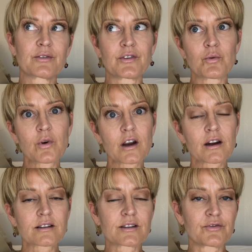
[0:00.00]
if it
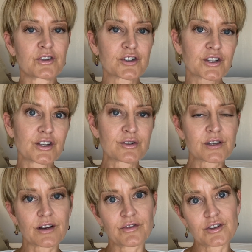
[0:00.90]
works, if you should use
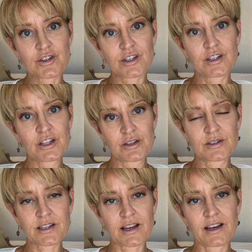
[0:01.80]
it, if you shouldn't
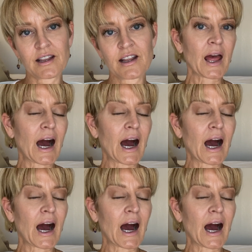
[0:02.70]
use it.